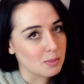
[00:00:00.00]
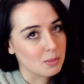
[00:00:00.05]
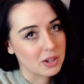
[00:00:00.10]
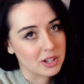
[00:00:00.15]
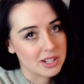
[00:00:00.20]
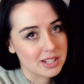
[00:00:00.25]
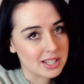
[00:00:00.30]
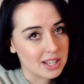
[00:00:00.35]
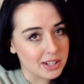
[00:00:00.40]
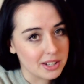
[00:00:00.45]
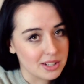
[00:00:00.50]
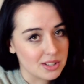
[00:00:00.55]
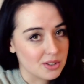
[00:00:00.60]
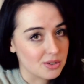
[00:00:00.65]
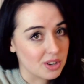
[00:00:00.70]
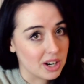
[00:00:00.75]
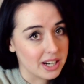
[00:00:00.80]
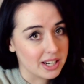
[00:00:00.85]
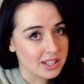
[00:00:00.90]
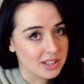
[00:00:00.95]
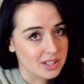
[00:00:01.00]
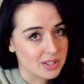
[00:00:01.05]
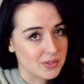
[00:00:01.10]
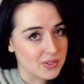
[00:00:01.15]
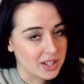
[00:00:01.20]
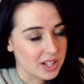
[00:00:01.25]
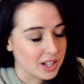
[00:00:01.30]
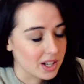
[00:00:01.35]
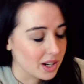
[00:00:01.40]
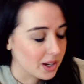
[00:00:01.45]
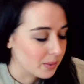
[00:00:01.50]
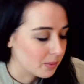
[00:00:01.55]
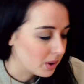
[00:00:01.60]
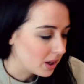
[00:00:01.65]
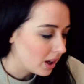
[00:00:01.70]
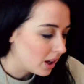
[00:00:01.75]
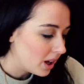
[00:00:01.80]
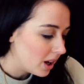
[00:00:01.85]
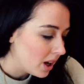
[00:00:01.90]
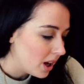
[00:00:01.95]
I'm not going to tell you to try it in this video.
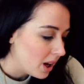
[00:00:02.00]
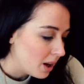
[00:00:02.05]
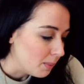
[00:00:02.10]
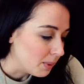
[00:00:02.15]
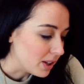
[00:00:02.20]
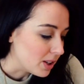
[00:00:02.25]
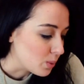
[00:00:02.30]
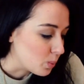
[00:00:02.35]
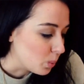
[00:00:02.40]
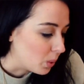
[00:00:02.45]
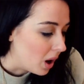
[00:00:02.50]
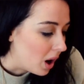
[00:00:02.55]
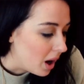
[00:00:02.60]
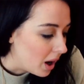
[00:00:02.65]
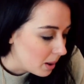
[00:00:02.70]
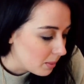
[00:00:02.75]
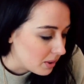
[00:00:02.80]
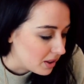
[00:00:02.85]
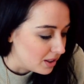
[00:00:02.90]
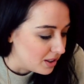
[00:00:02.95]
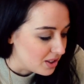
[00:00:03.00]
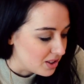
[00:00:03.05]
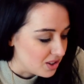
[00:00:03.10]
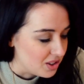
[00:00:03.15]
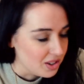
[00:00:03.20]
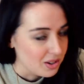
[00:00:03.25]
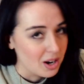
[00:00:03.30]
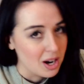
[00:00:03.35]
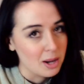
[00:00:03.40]
Because what I'm going to do,